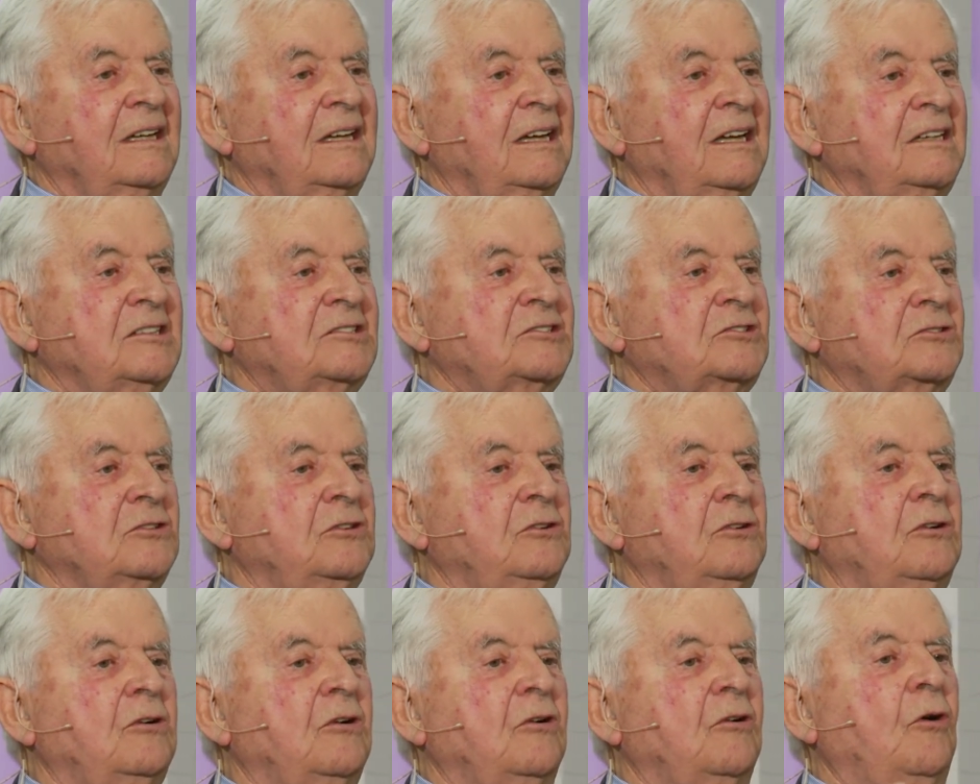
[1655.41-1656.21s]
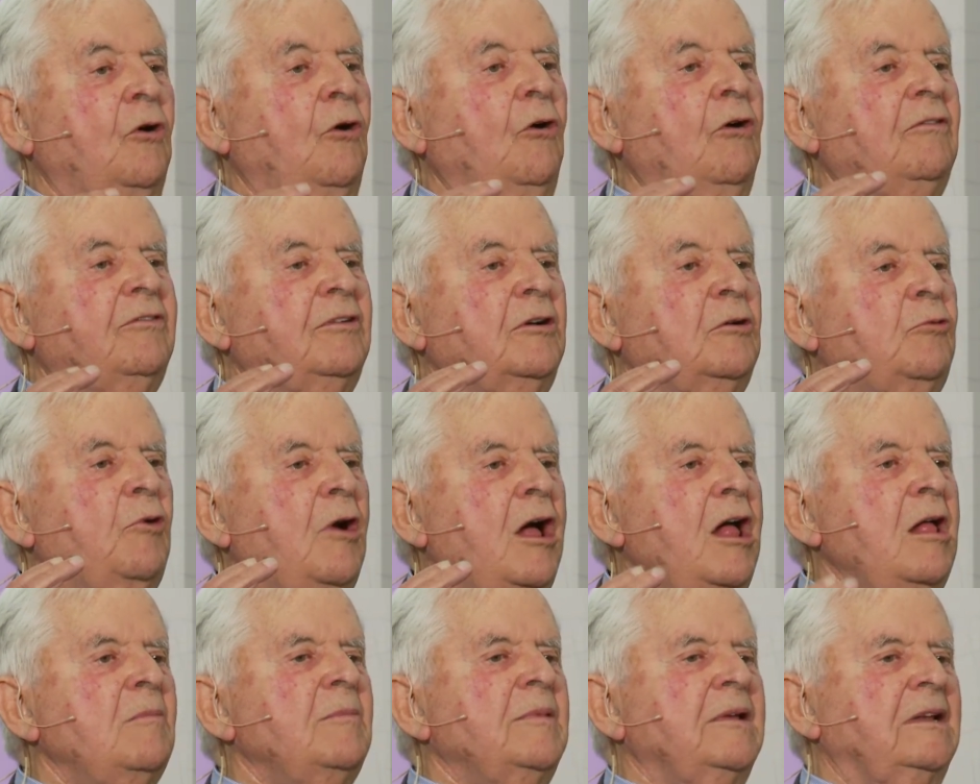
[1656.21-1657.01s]
is so
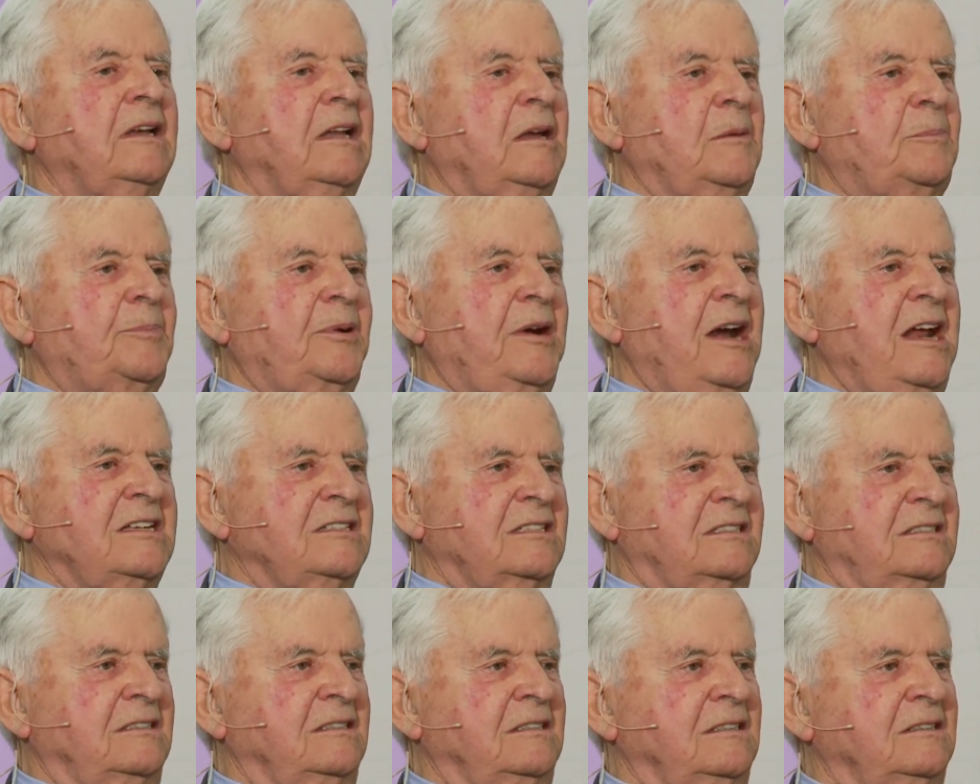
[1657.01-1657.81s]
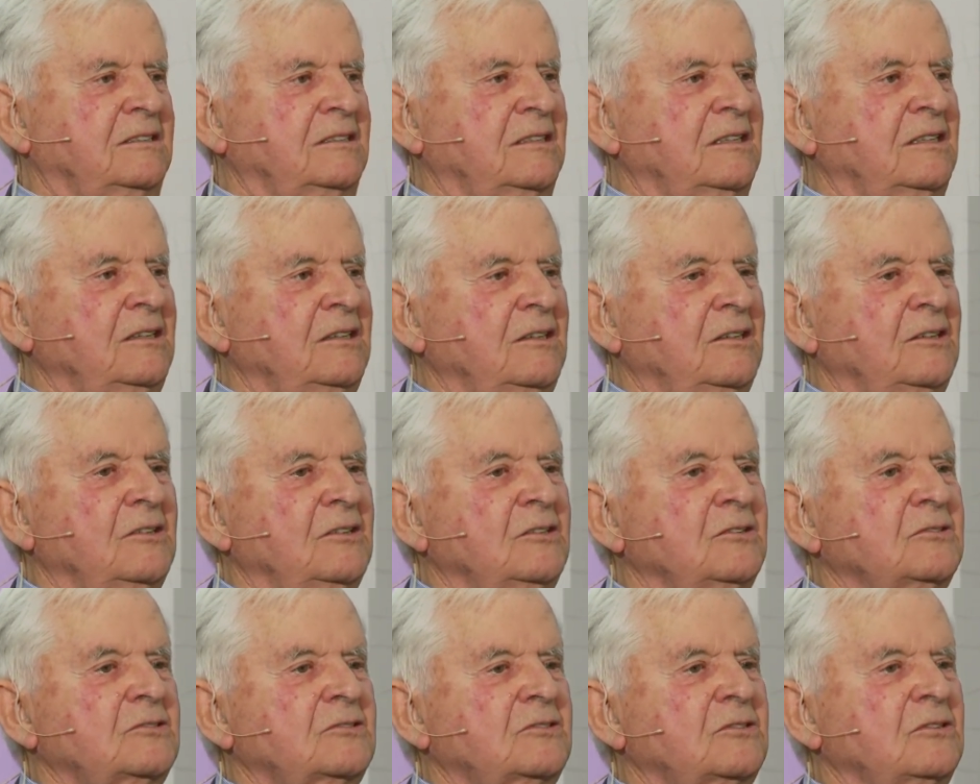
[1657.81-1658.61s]
overwhelmingly present,
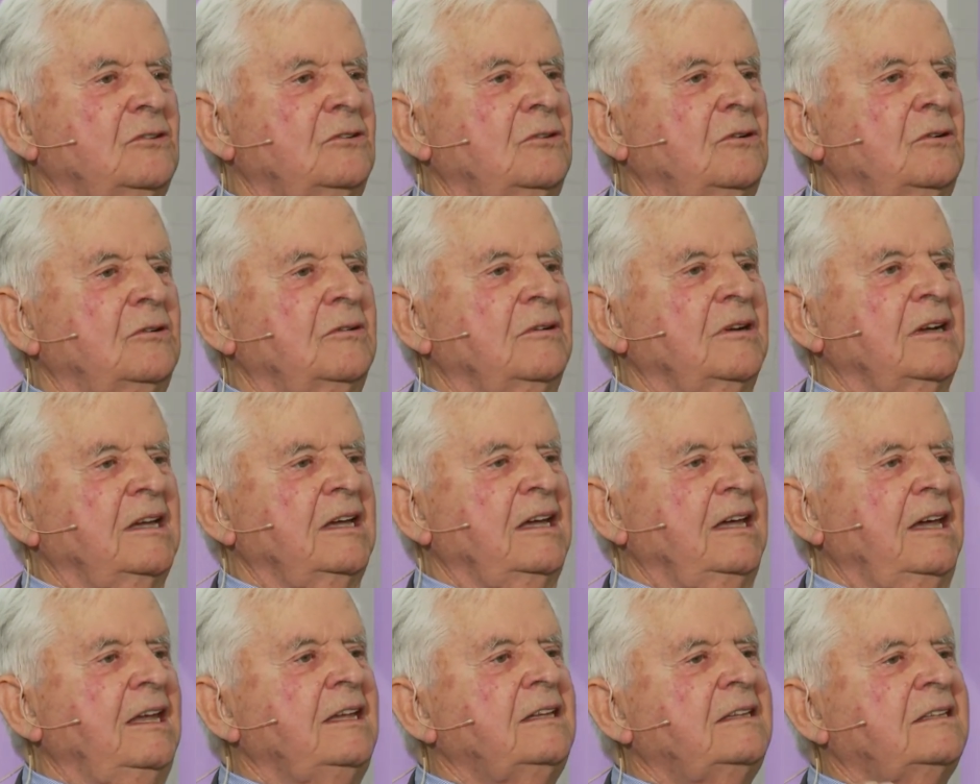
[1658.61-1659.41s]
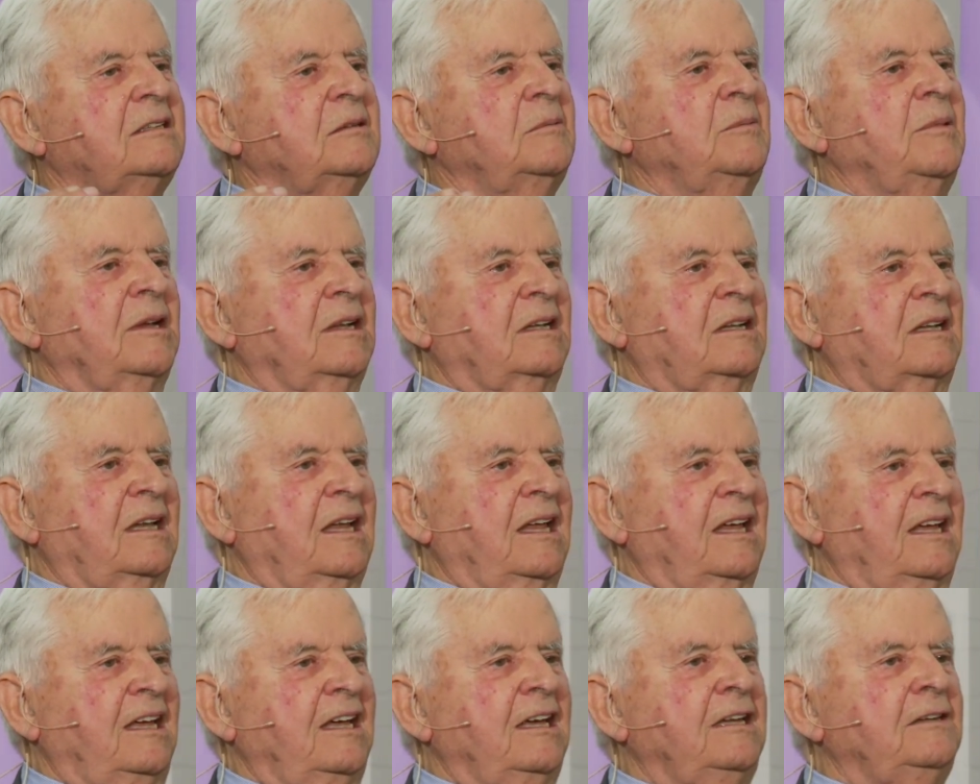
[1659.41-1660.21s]
so
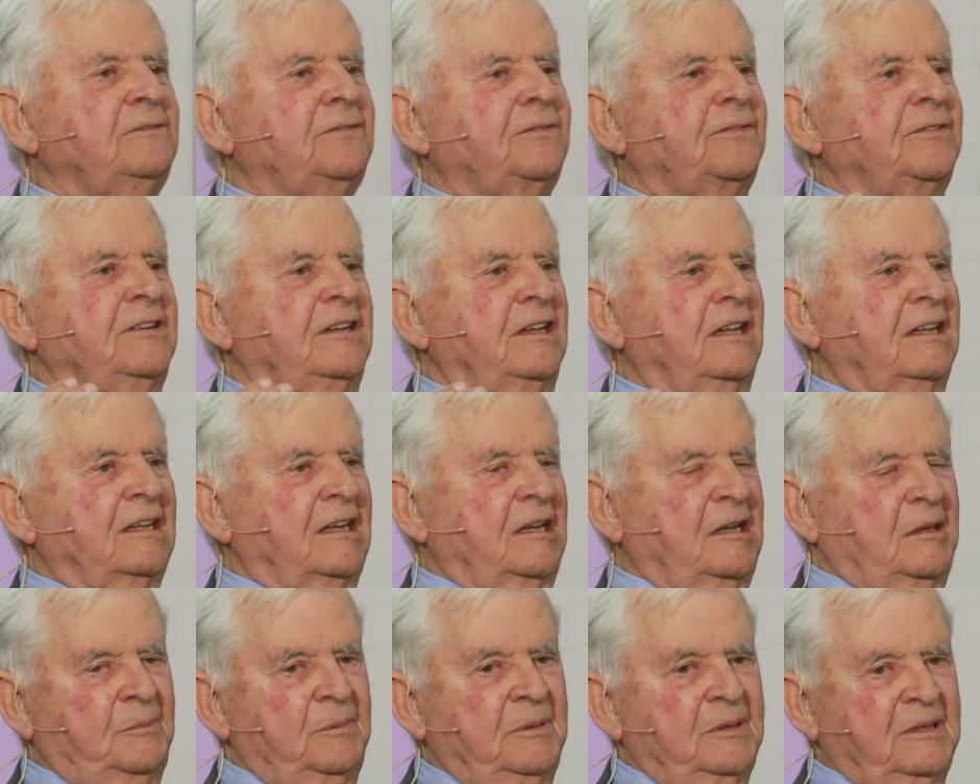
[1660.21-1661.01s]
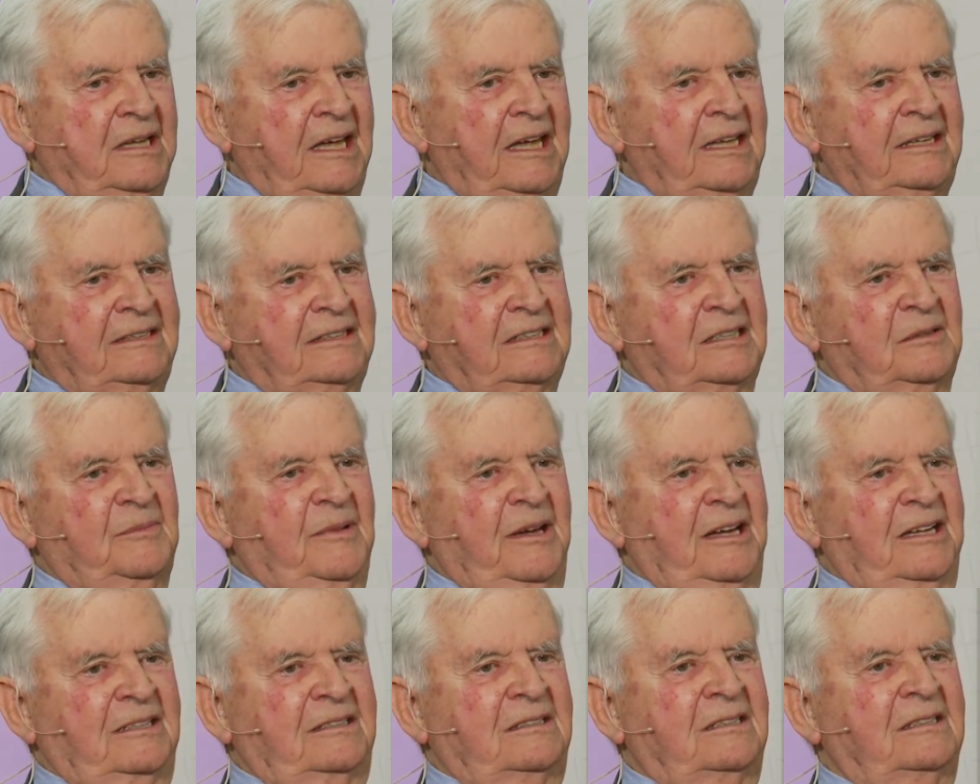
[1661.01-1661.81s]
intimately, infinitely
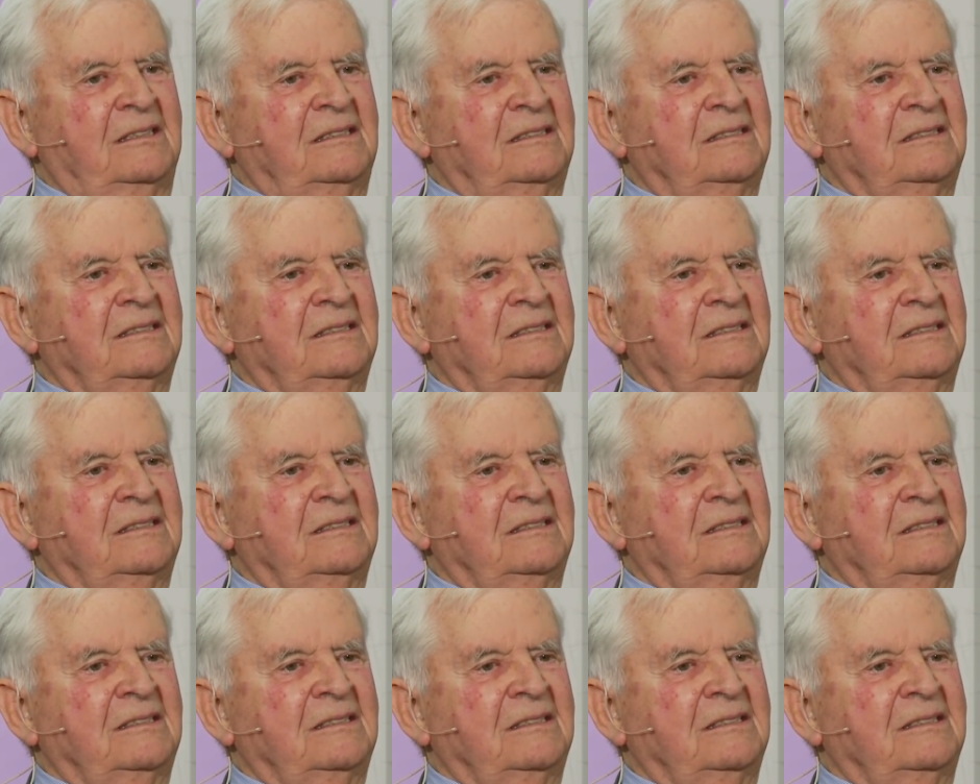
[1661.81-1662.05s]
intimate,